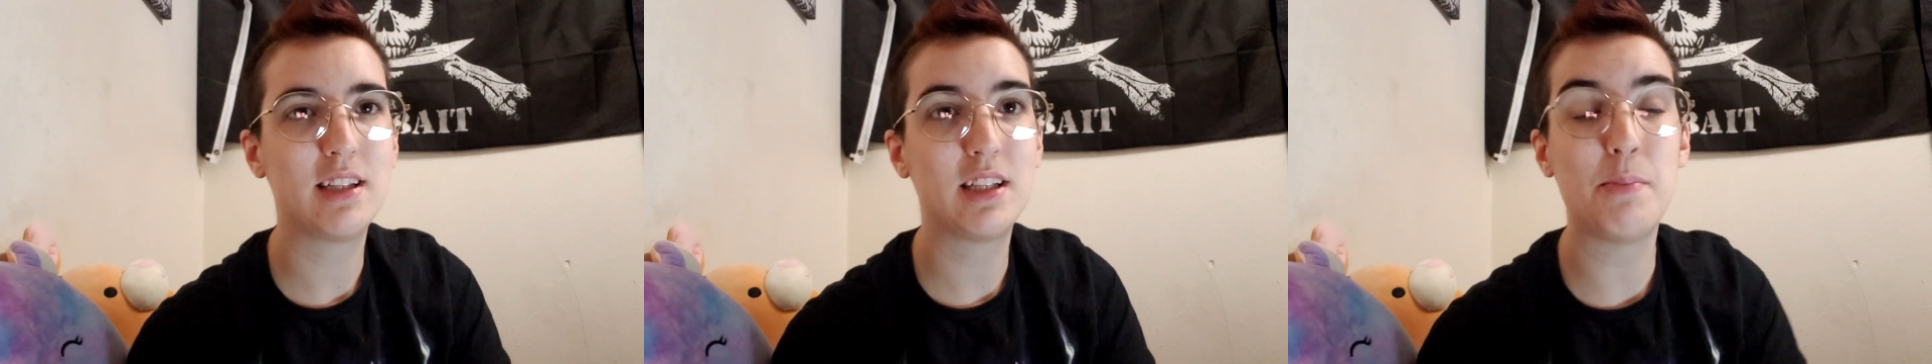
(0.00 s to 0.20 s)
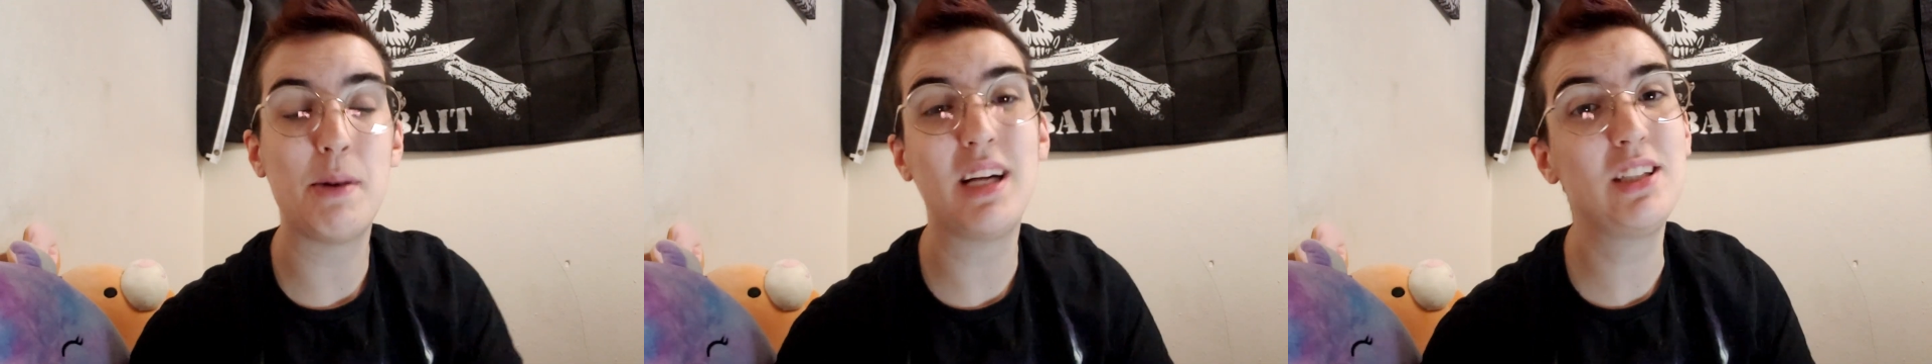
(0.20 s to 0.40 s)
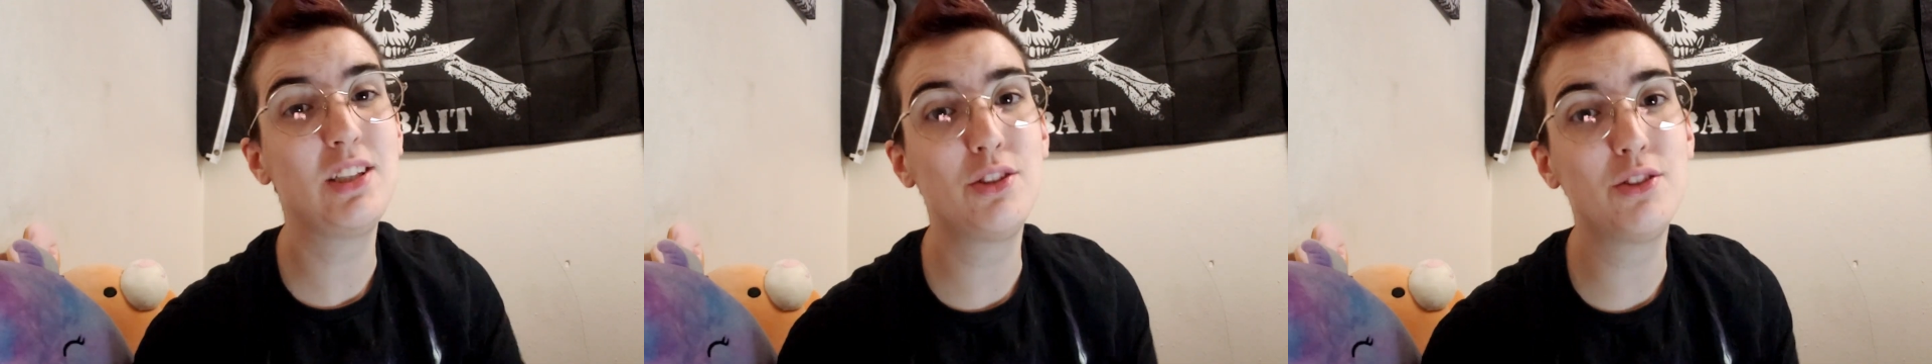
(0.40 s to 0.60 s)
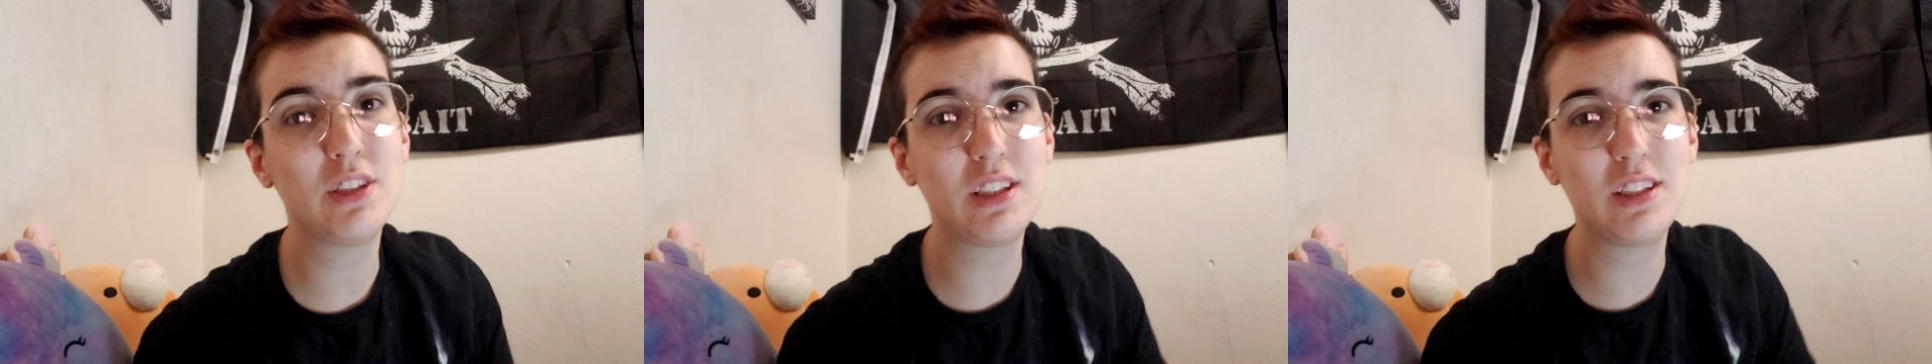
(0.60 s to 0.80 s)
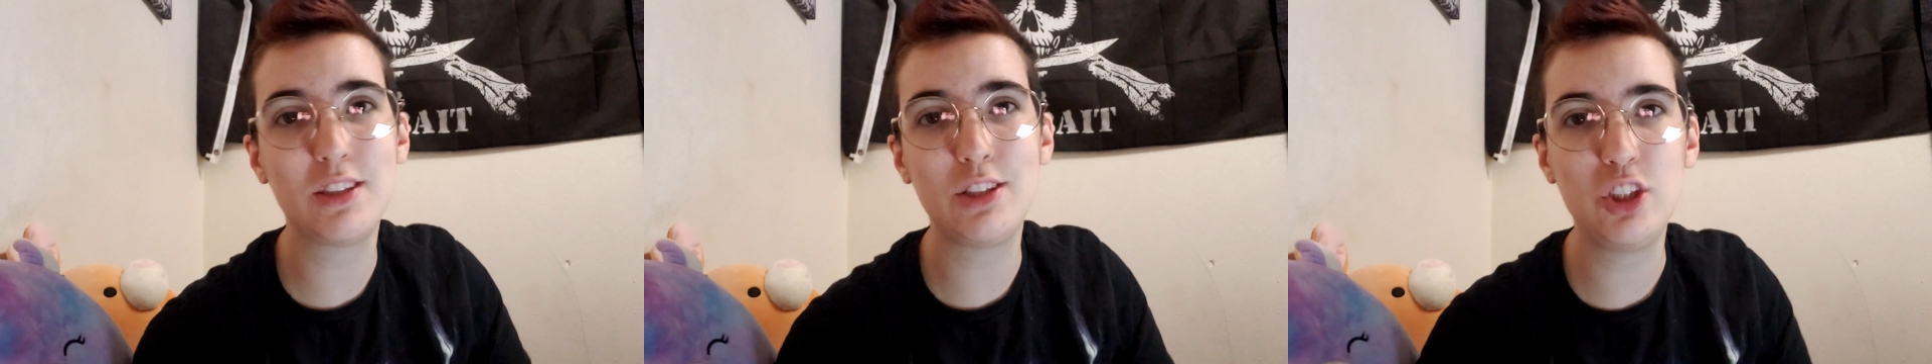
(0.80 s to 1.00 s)
The pastor
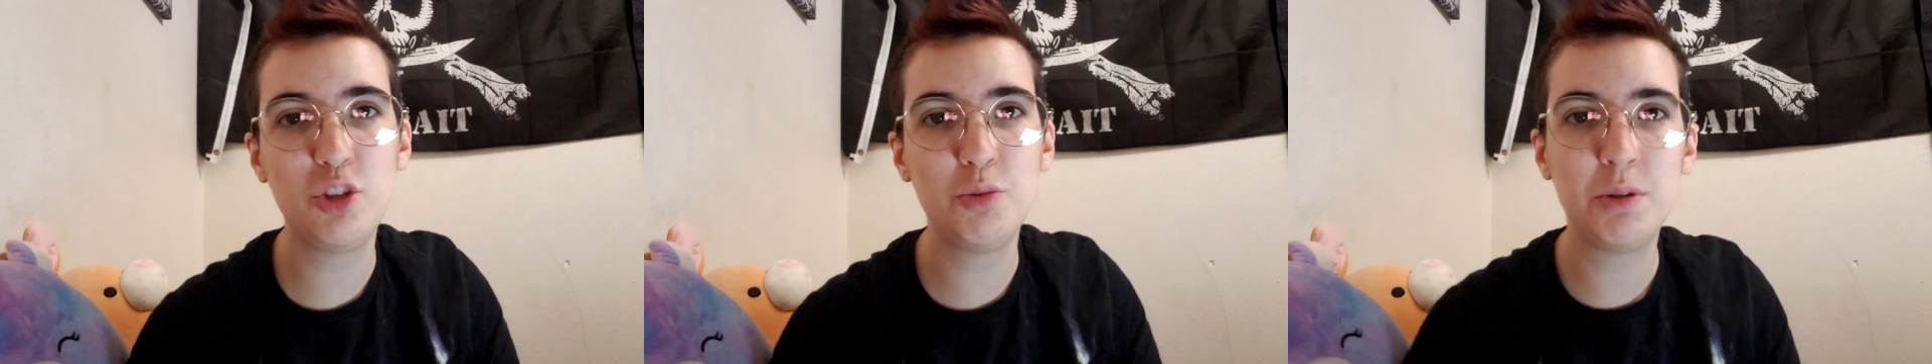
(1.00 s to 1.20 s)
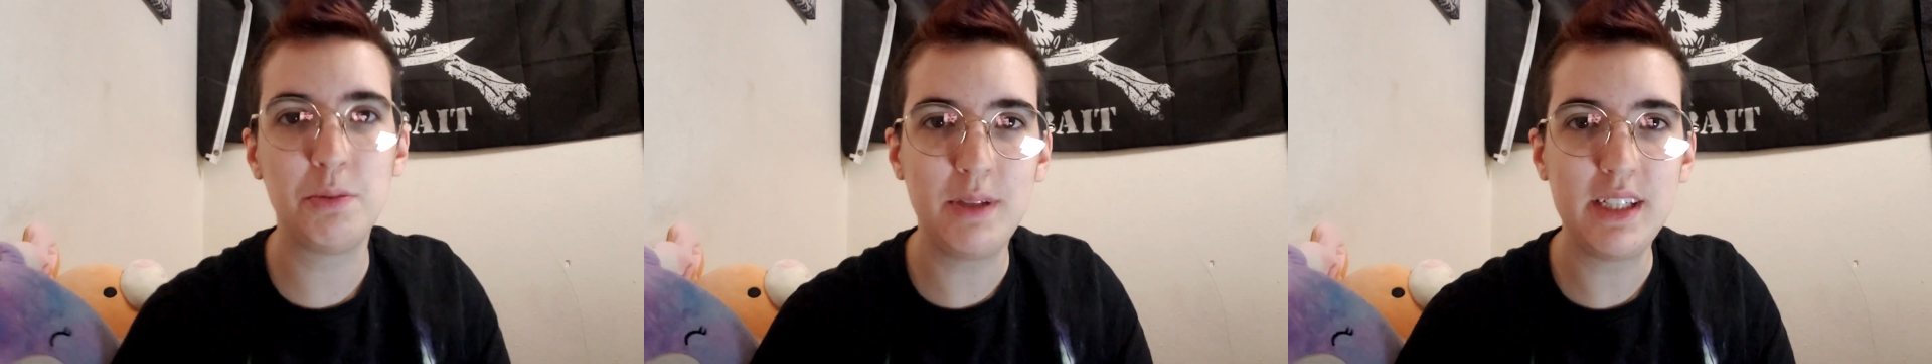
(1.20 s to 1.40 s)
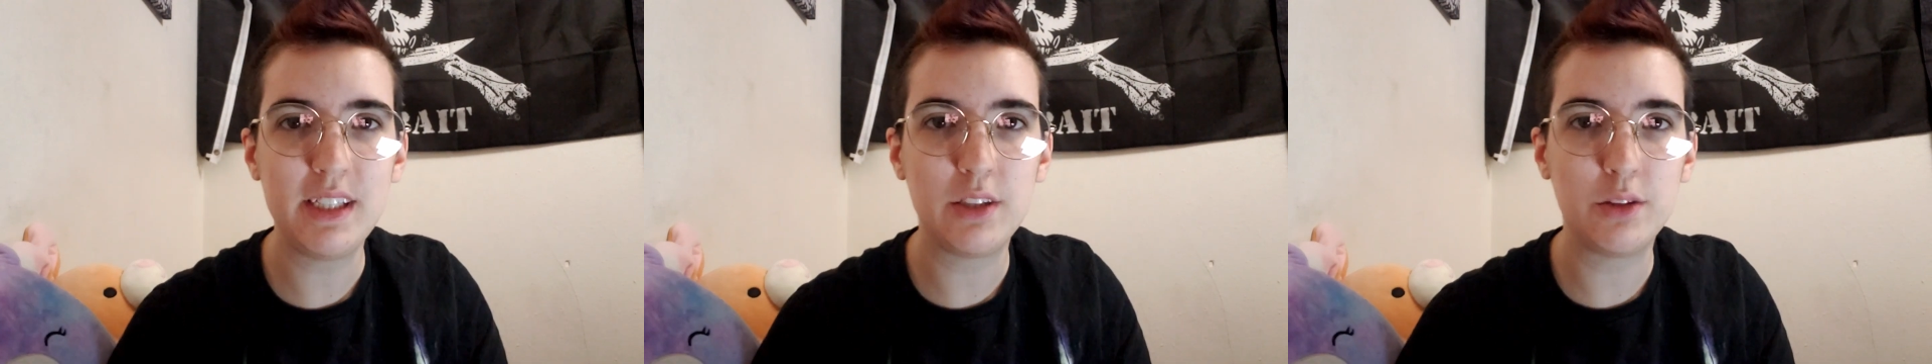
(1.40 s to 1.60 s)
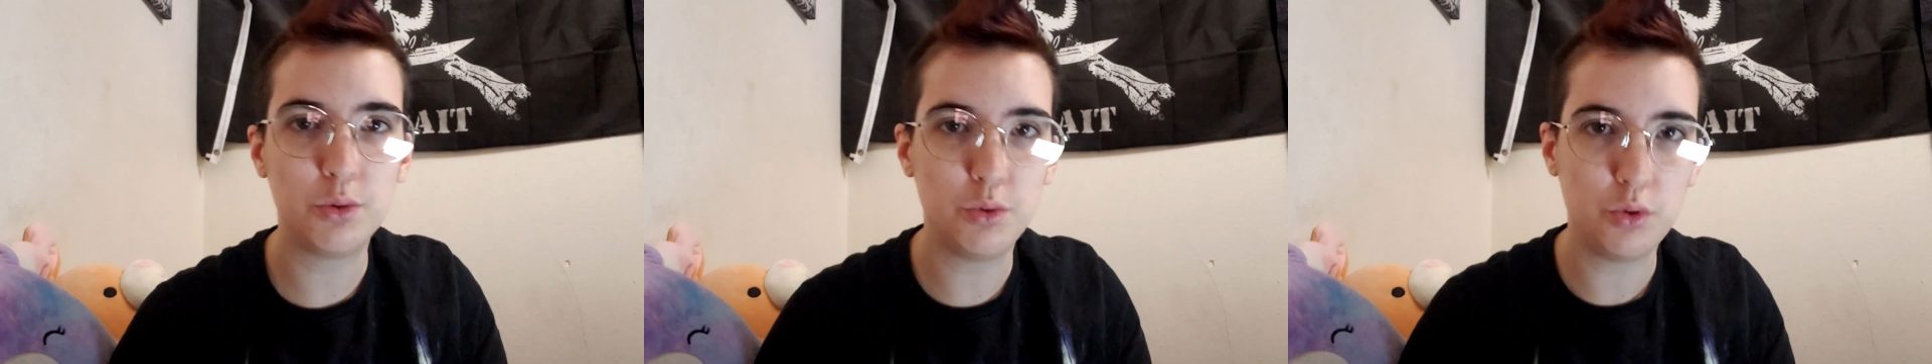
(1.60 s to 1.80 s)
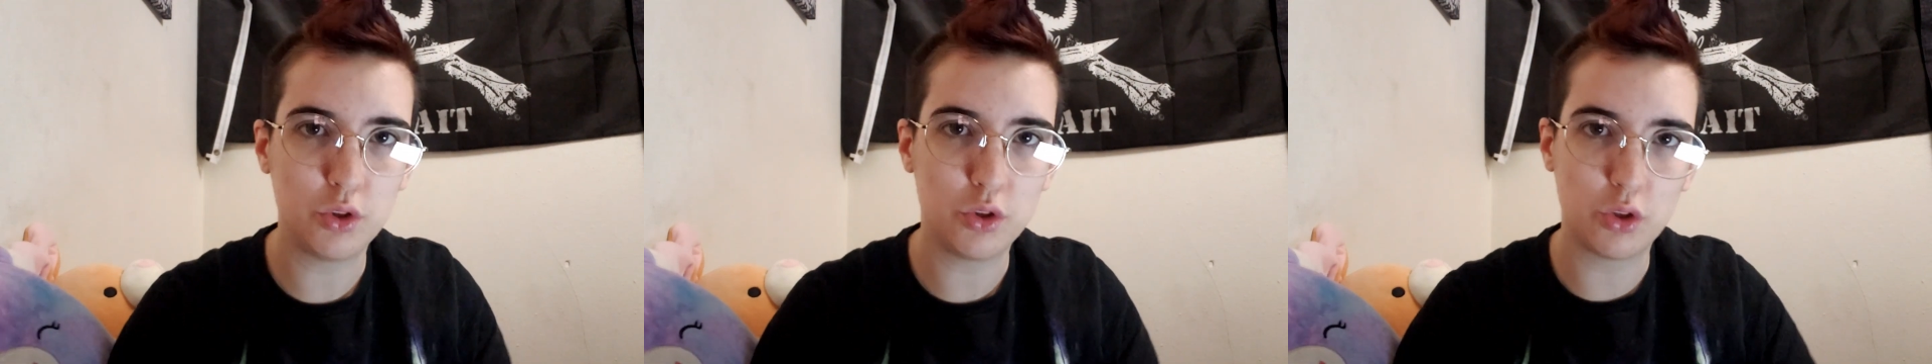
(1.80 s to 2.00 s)
is still a human being
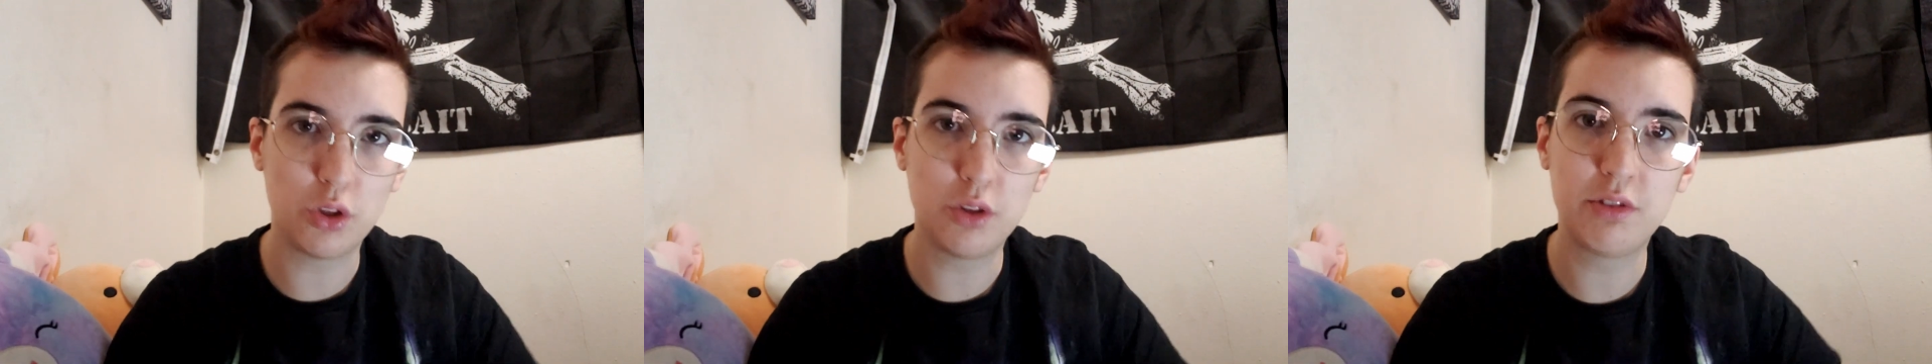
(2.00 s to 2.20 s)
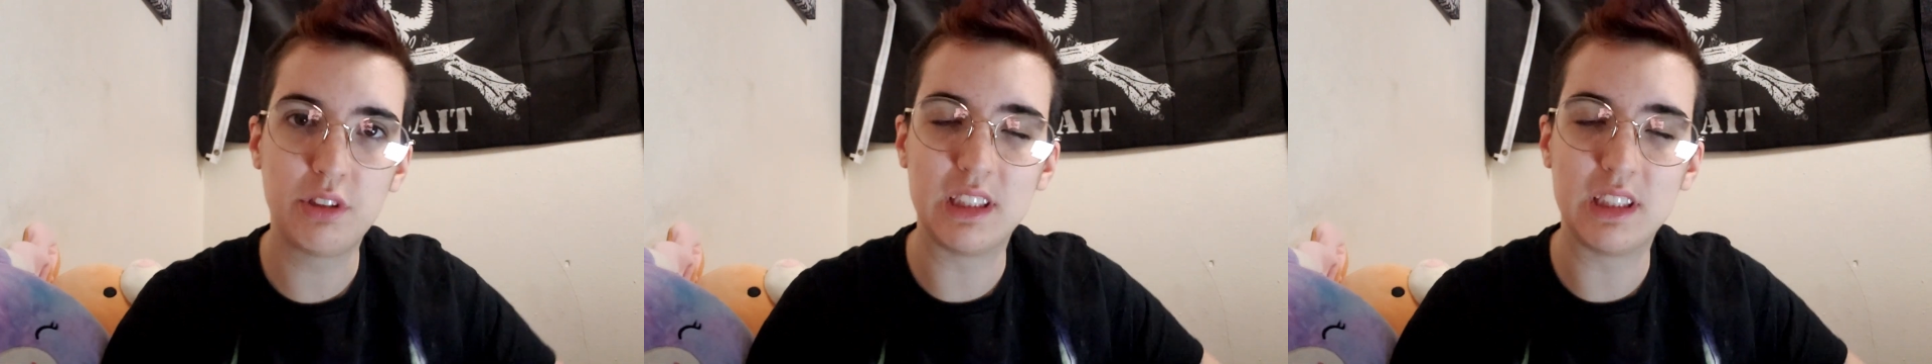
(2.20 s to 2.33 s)
who deserves